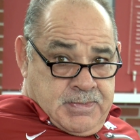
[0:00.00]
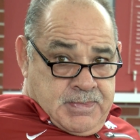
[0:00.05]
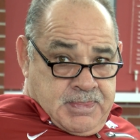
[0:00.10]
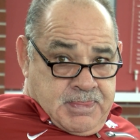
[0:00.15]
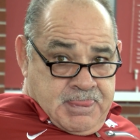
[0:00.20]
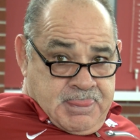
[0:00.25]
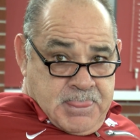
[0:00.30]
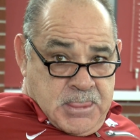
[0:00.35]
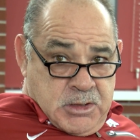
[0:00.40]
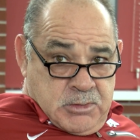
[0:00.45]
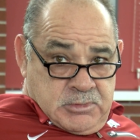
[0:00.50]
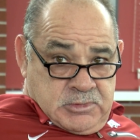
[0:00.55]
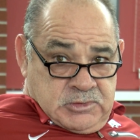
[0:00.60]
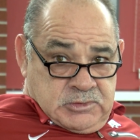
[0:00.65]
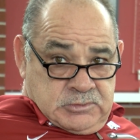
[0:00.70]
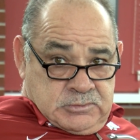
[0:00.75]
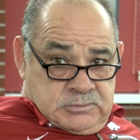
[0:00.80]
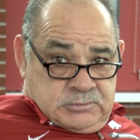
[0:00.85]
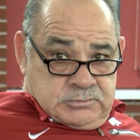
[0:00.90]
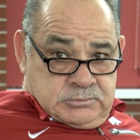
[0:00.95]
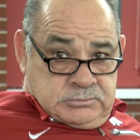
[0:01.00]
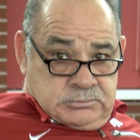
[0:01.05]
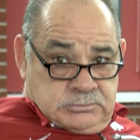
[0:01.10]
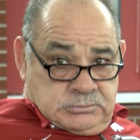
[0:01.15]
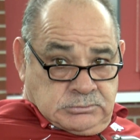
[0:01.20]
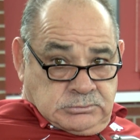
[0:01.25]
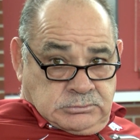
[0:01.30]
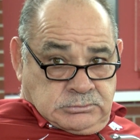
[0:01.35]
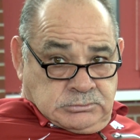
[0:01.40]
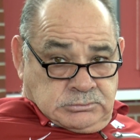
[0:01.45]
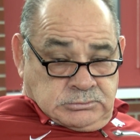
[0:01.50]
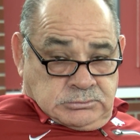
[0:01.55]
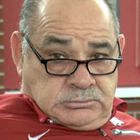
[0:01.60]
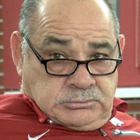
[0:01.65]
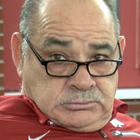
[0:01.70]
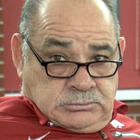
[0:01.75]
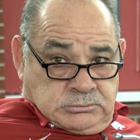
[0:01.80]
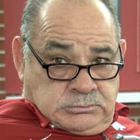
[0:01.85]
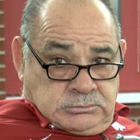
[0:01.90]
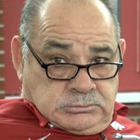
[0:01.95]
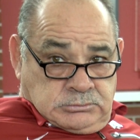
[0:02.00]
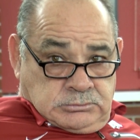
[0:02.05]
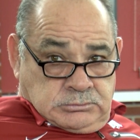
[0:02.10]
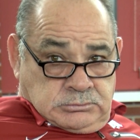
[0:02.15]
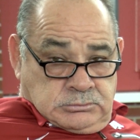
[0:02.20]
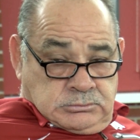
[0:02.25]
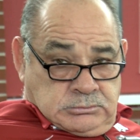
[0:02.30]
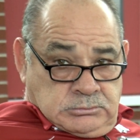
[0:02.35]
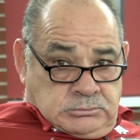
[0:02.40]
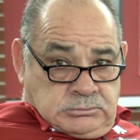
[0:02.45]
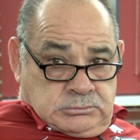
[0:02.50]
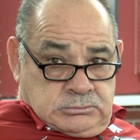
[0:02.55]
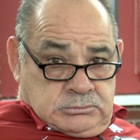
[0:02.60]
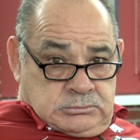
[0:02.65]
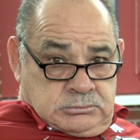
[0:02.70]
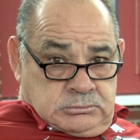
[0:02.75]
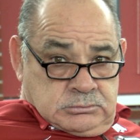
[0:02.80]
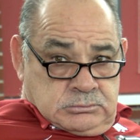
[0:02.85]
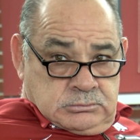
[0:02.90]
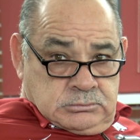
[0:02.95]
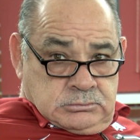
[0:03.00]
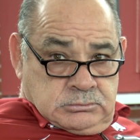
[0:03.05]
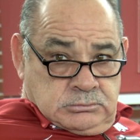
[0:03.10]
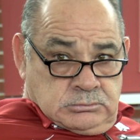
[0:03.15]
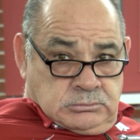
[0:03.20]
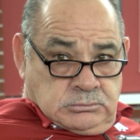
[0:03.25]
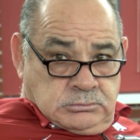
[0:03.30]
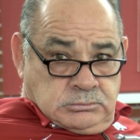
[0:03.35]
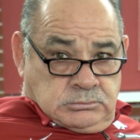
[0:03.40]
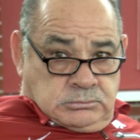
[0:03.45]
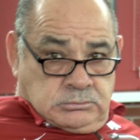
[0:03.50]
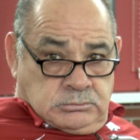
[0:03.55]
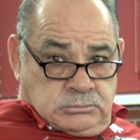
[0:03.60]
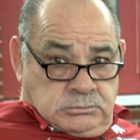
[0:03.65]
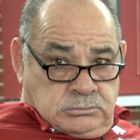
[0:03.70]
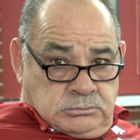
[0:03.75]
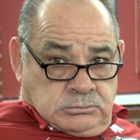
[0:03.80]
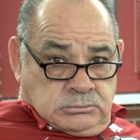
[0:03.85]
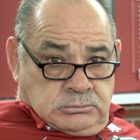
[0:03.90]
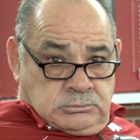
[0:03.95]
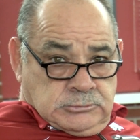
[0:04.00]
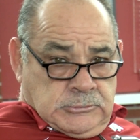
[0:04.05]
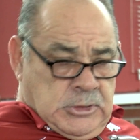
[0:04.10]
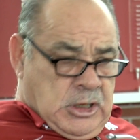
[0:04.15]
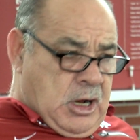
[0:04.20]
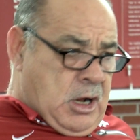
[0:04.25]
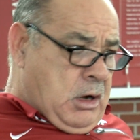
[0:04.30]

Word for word: It may be more a question for Coach Morris, but to have that, that Memphis tie.